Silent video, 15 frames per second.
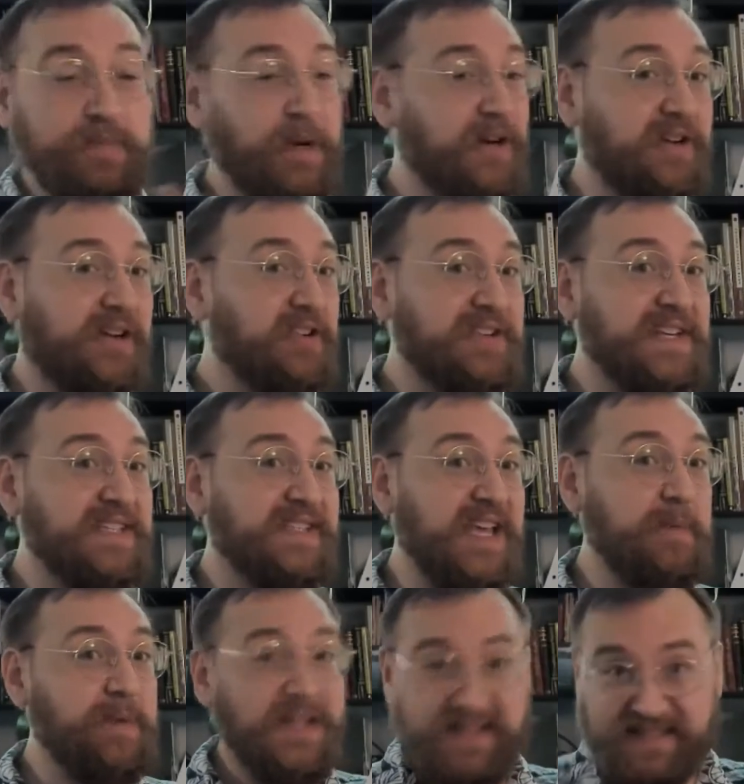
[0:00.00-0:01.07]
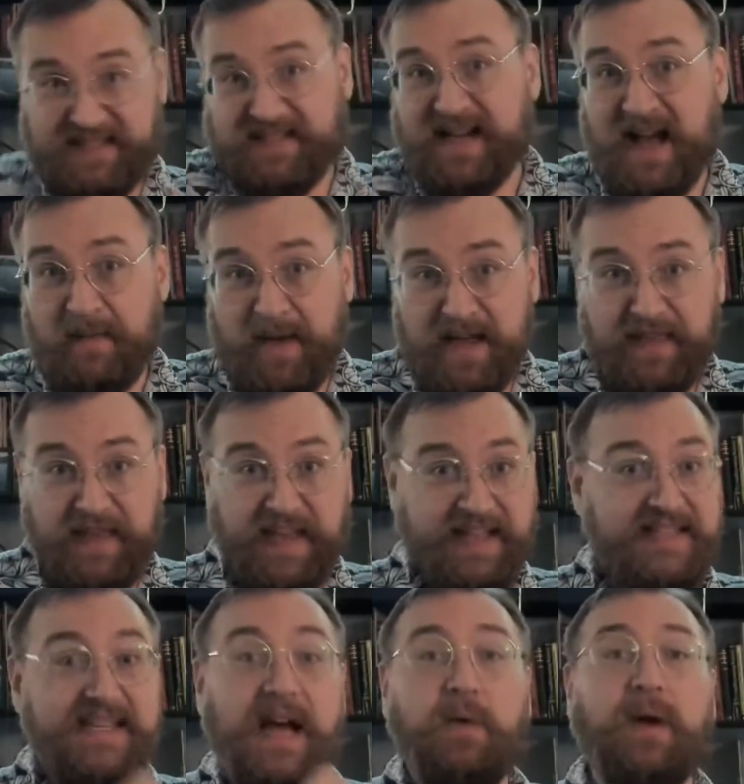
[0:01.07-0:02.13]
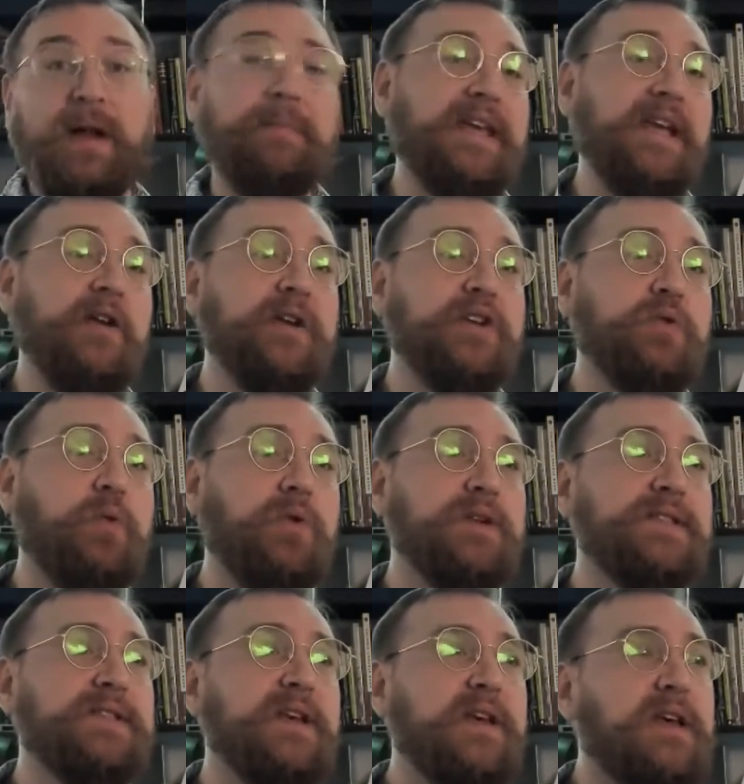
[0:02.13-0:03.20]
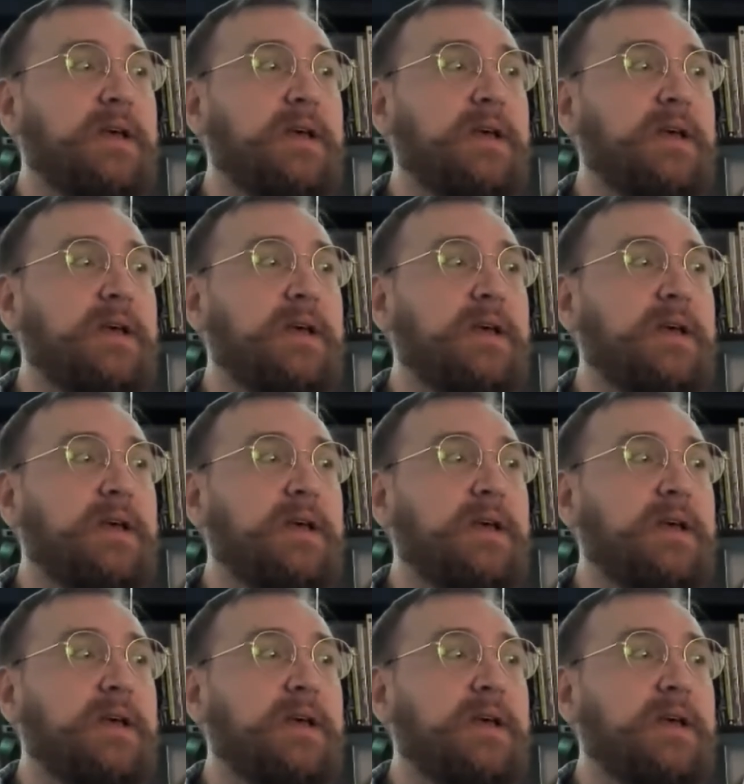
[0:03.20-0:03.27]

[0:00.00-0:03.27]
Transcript: it under dislike because it's not my thing. It's not what I'm gearing towards.